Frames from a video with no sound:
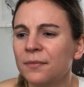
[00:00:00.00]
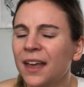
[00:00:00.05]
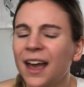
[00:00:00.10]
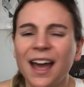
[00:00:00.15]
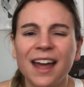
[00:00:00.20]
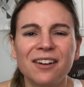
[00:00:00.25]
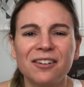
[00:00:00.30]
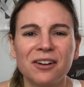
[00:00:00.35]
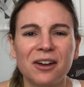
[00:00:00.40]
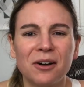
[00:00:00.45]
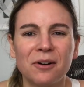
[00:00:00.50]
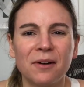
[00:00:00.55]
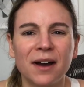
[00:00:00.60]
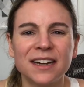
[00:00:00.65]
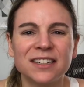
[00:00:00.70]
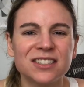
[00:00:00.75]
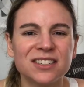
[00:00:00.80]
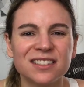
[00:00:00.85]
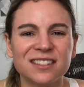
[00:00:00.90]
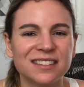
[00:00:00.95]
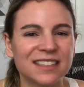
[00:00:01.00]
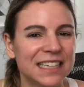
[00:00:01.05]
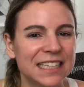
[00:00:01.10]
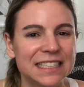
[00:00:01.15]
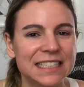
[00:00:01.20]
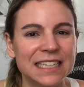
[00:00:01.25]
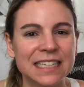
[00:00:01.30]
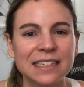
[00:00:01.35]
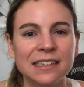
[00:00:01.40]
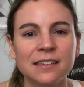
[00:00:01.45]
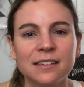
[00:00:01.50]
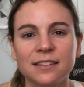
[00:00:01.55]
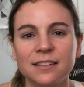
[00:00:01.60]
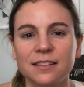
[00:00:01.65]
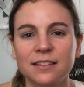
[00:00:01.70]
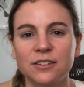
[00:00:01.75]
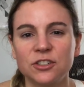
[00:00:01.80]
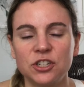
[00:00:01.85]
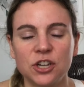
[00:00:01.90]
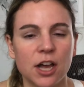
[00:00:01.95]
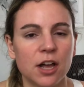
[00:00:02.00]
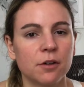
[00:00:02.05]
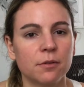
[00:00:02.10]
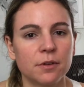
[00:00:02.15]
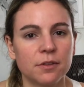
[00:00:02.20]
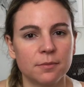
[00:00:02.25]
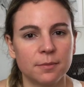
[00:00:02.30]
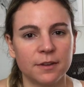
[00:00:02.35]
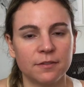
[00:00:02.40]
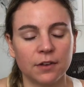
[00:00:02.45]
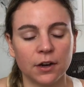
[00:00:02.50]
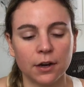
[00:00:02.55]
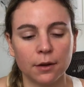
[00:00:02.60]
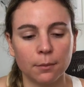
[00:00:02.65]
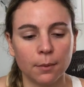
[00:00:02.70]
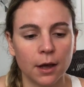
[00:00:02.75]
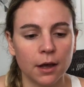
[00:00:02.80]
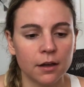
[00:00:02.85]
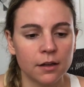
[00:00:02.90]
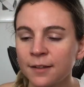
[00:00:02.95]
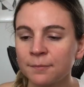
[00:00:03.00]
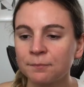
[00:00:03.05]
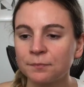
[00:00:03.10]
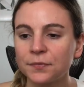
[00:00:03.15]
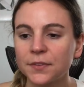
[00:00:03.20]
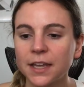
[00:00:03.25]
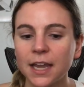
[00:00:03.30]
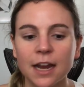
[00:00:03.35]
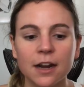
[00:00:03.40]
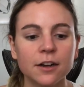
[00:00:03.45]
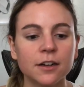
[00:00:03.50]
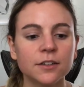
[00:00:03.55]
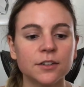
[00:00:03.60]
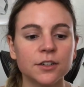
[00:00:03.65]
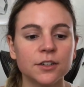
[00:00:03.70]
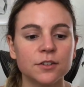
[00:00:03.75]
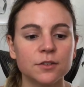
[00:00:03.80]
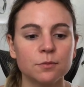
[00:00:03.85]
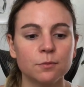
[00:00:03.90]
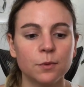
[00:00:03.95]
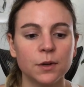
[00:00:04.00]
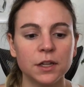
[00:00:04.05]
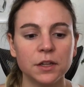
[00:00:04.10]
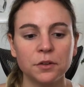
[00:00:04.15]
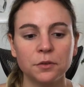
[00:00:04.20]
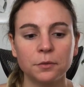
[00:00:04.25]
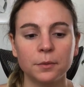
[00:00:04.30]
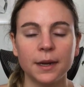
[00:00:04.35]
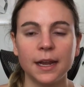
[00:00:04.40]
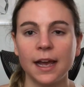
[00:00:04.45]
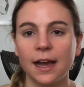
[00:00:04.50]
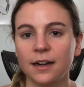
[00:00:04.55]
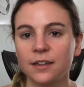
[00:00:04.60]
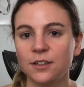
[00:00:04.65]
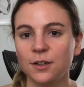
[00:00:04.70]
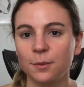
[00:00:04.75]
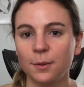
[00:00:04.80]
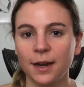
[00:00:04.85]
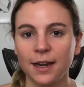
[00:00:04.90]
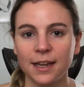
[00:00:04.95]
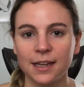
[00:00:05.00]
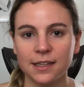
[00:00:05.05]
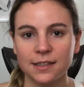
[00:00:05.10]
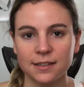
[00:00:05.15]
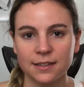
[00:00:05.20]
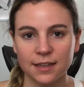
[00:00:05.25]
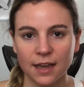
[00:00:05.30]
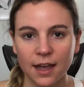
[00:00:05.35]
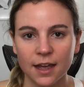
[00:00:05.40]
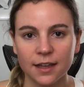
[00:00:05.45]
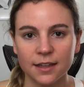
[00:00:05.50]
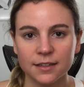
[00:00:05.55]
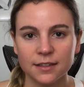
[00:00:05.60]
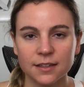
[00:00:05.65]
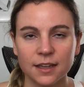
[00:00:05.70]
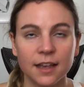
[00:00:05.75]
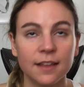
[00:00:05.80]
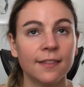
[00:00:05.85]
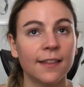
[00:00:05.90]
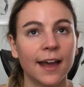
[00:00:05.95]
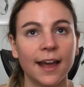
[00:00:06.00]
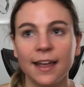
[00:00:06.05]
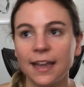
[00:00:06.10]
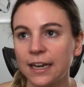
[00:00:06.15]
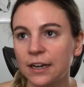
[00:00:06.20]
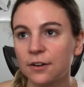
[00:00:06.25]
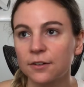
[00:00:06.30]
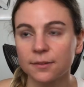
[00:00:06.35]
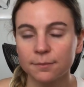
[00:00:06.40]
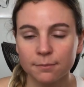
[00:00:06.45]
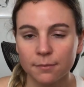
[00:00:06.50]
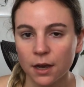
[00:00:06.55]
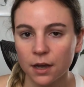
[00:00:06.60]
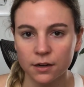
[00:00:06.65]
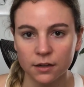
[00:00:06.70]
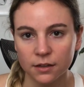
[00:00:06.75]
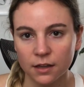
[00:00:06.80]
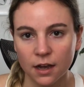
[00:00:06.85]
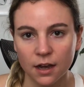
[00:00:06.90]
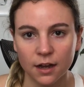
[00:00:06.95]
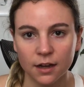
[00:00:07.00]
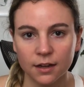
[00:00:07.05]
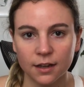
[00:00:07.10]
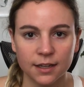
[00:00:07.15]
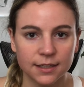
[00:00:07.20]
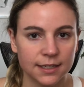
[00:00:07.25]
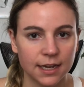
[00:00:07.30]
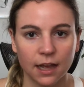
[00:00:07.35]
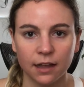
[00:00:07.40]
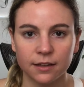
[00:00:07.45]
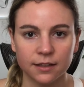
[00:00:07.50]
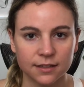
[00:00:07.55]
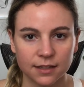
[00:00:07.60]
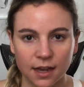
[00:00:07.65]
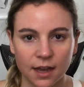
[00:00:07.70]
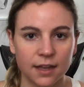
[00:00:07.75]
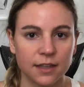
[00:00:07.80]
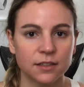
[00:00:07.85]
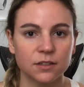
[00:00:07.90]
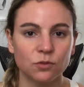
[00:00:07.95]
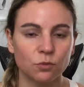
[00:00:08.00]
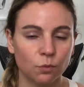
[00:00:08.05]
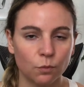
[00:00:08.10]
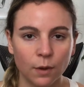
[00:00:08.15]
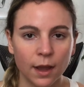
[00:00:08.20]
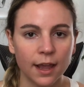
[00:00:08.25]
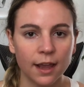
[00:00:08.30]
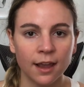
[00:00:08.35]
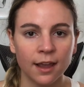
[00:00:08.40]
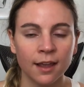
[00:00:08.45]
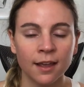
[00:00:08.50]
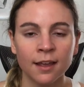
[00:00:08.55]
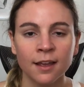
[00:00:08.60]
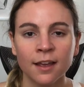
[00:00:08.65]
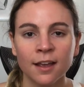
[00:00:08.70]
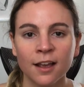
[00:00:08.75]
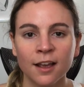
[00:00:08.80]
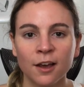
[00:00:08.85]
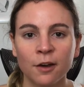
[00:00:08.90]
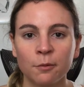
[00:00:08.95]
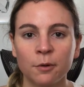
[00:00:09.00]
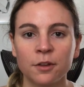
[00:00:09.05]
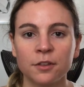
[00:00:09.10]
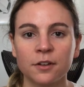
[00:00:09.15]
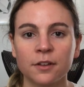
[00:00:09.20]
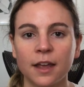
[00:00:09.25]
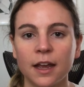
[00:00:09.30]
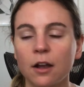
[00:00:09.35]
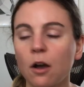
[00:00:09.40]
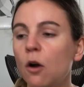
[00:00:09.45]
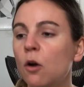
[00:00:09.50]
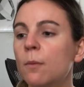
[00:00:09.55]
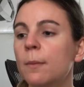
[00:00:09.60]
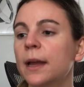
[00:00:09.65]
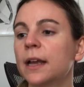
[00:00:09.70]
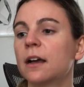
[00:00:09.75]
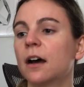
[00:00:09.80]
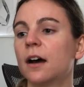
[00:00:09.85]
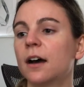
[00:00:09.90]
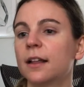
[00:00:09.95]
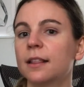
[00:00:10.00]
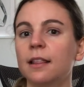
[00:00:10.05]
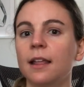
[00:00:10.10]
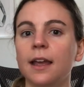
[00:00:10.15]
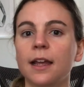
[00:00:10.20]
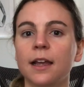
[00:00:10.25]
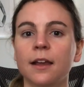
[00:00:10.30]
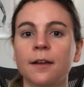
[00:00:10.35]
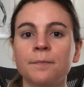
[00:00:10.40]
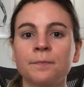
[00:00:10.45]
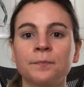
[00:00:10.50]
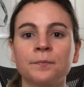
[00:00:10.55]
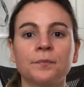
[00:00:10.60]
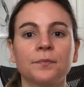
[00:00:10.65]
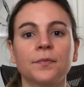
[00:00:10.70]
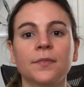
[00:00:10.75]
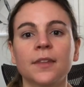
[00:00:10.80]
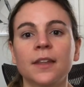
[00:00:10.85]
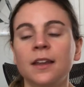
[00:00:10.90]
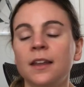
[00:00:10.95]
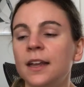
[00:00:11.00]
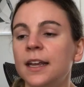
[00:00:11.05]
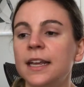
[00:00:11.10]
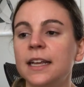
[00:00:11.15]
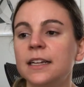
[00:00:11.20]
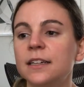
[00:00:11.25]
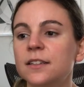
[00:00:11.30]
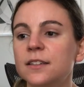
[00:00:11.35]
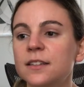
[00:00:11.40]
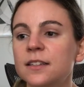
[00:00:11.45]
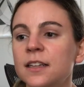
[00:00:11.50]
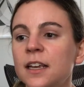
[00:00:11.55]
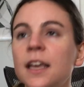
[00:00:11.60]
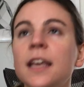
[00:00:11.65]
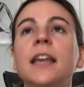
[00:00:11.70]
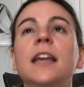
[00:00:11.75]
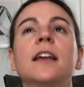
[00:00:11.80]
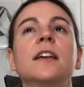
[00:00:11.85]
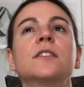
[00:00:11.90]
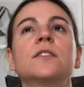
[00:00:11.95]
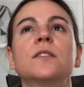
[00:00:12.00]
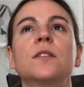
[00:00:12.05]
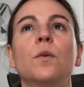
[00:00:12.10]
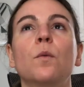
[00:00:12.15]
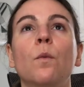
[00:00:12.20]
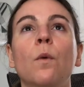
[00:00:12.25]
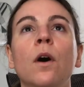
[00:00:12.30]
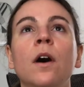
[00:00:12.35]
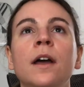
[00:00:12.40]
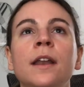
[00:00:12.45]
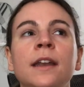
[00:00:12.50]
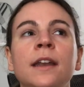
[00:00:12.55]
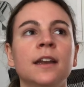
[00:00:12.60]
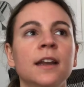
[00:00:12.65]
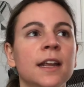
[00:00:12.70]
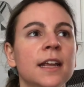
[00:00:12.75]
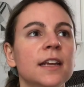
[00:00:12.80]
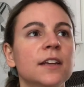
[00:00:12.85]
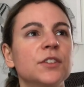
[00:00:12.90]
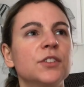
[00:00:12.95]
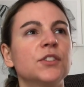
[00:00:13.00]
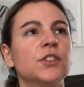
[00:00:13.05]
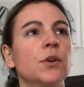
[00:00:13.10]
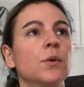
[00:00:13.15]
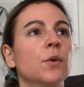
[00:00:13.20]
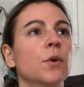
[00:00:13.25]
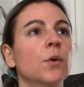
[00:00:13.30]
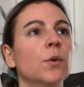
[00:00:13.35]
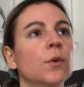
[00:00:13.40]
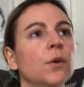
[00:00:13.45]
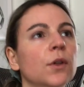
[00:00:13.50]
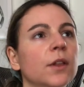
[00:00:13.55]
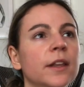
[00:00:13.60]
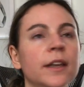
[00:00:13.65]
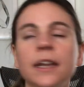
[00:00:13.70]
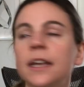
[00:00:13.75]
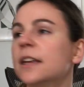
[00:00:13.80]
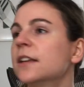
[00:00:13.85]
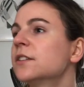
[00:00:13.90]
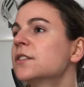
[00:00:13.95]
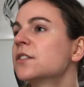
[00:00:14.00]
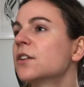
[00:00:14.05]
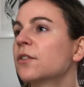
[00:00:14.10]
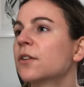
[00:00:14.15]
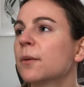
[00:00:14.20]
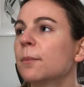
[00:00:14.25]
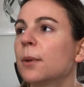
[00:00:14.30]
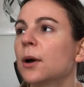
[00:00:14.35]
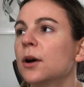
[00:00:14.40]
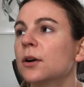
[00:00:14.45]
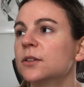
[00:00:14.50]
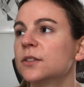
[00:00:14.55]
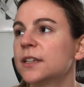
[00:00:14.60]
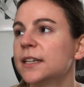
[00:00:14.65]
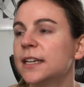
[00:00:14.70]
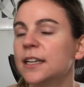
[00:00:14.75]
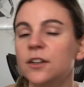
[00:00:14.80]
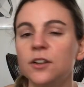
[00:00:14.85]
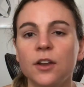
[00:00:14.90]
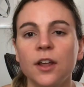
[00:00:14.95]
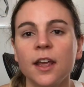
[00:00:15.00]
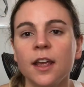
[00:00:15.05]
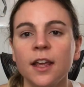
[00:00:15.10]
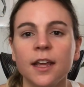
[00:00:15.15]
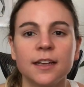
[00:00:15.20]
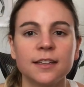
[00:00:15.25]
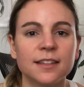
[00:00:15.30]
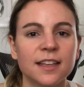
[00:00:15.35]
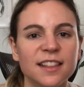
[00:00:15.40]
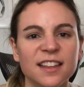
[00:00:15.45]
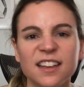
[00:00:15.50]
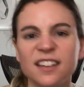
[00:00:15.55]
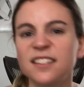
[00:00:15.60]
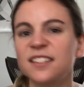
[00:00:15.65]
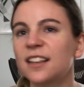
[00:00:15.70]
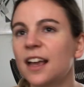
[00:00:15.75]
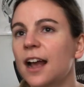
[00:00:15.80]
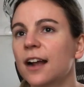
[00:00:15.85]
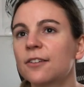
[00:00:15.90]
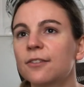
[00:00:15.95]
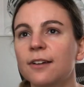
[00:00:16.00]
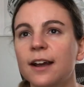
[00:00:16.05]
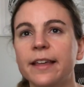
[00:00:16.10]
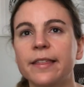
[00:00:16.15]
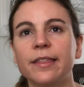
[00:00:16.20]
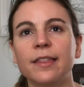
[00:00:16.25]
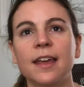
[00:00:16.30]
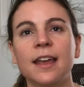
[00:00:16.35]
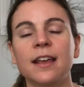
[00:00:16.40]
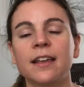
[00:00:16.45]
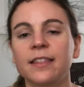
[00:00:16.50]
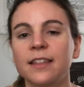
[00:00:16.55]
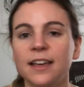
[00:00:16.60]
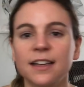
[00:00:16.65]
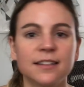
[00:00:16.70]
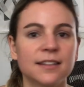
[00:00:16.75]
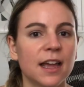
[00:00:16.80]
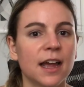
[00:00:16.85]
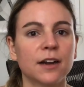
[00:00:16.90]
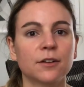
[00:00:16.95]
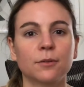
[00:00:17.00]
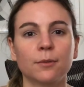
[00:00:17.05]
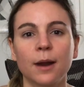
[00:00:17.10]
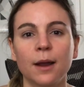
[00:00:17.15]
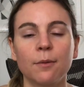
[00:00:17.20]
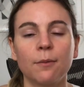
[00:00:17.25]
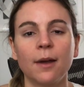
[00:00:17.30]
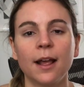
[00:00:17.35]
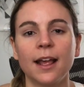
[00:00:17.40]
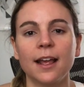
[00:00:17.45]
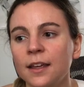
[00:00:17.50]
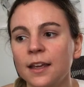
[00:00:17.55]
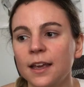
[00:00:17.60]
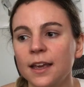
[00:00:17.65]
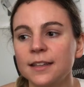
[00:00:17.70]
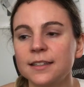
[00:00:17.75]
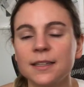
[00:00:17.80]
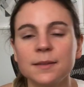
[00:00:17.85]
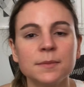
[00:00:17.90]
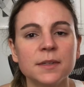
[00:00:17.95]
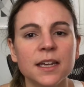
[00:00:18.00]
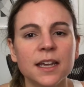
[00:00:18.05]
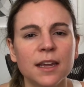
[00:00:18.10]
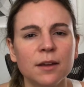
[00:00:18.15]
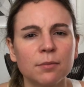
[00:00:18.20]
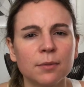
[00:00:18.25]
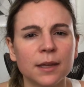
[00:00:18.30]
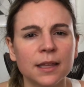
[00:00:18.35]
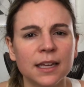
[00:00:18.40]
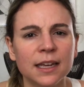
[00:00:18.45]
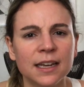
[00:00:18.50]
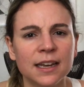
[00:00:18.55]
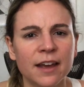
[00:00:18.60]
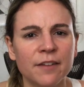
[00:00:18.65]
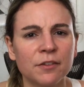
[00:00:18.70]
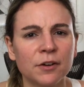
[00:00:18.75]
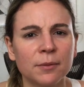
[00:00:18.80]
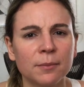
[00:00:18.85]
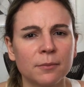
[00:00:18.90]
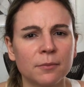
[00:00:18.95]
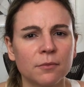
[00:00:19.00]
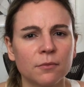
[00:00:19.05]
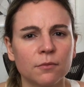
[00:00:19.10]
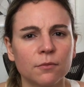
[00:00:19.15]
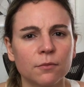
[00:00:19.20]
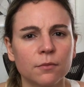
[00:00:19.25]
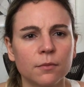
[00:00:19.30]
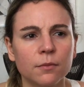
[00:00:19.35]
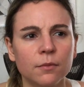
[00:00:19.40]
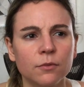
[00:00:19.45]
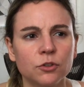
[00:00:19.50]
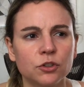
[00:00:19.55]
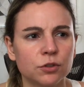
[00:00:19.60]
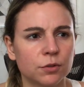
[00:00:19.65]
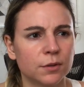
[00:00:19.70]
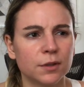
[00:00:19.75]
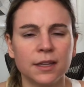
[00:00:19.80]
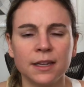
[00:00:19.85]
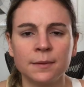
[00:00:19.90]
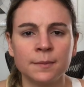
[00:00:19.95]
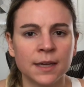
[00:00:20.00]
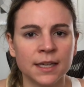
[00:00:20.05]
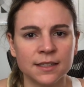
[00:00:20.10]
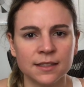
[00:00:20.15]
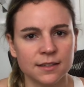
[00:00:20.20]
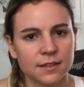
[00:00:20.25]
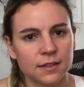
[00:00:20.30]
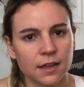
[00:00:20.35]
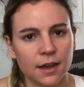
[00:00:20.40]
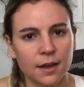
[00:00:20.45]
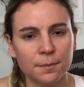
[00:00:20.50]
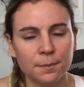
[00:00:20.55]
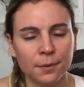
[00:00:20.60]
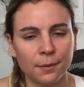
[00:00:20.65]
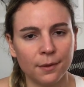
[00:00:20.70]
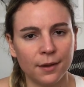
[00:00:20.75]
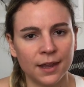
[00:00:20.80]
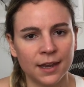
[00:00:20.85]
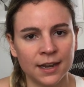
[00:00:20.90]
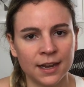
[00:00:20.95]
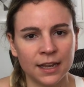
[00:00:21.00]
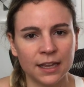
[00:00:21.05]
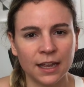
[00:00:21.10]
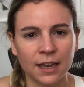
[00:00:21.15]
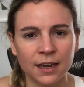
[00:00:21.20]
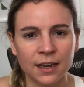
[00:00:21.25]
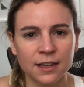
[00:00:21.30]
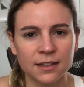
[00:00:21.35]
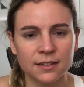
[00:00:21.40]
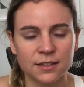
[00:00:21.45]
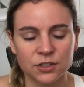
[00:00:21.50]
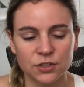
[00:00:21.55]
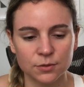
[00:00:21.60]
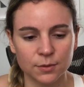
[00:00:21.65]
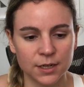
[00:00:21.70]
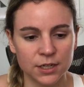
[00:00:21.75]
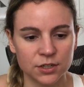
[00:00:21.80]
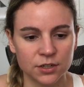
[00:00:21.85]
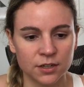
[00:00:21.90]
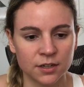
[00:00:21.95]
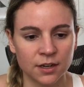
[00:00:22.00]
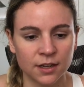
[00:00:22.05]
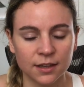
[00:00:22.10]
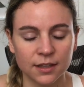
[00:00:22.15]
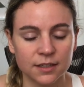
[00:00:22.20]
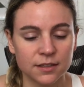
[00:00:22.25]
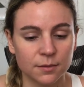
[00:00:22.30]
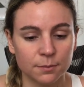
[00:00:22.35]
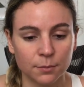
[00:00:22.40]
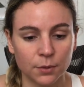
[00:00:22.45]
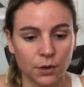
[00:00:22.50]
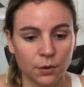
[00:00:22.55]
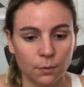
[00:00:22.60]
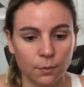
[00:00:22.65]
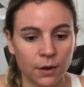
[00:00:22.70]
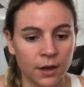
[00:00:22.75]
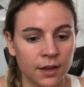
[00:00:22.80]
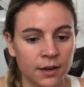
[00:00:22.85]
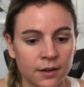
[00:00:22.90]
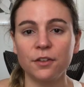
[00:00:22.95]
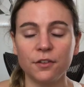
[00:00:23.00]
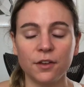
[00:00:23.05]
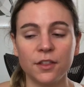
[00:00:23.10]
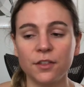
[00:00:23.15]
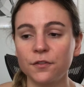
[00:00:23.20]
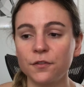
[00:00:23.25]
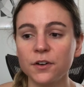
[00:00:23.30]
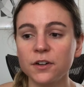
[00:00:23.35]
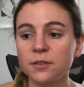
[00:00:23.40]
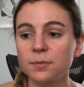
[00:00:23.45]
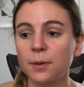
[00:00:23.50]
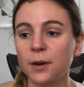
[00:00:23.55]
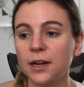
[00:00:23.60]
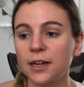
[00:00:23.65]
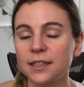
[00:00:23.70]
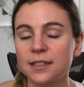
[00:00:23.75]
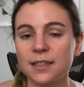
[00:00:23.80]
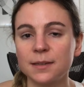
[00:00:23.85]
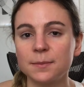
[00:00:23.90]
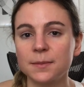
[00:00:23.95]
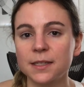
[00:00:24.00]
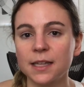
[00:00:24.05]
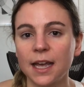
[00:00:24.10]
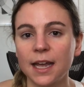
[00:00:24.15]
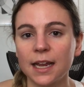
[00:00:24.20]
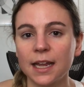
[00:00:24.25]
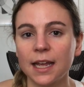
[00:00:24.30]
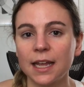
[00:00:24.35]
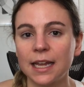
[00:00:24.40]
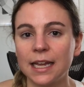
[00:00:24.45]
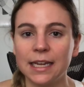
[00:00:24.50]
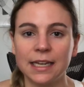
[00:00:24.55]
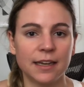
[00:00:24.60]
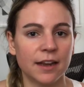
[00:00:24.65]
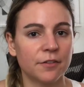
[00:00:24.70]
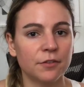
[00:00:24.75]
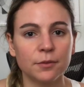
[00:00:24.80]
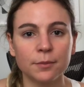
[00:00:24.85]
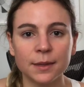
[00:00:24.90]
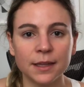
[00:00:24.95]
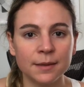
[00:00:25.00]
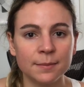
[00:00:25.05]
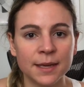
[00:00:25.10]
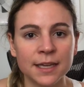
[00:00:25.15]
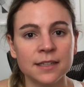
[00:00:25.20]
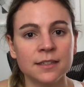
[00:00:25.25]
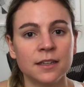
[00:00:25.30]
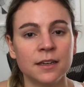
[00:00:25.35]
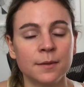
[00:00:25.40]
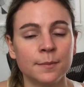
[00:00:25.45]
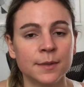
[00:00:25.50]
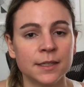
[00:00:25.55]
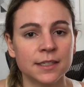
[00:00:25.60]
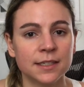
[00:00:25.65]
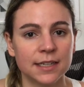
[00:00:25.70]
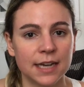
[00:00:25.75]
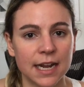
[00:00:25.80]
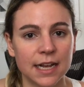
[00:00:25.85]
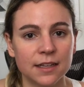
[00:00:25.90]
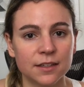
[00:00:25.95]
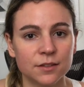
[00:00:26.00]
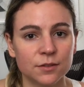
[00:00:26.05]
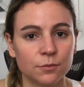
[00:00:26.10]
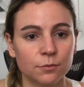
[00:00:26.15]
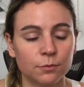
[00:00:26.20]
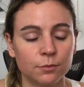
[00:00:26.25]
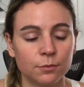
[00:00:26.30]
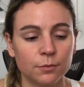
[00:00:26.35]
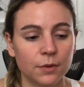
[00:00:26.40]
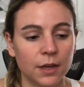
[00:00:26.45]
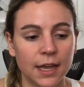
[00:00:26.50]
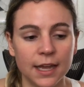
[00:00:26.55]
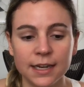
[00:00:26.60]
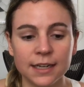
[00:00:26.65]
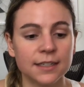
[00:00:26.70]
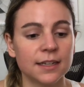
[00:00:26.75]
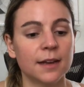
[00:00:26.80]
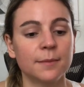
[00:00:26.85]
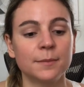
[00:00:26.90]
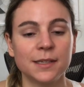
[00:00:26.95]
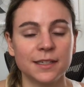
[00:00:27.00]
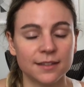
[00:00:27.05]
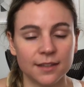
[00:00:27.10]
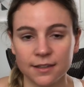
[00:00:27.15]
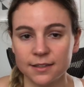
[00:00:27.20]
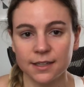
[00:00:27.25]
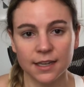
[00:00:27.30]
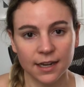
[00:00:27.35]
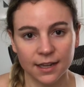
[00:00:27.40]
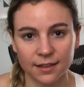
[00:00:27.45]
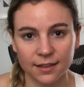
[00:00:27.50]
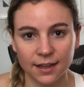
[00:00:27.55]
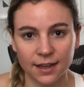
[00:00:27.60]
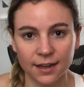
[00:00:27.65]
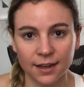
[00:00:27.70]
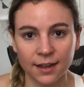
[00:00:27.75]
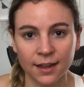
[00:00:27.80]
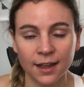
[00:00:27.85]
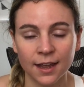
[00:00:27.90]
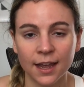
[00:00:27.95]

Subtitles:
I don't know. It didn't gel with me very well. Characters will react to what he says in that inner monologue, italicized way, where they're like, oh my God, like he is the one, he is so cool, and he is so composed, and he said the exact right thing in the exact right way. It seems like he really never truly messes up in any situation, at least in book one. But in the first part, it seems like he never really makes any mistakes anytime he says anything.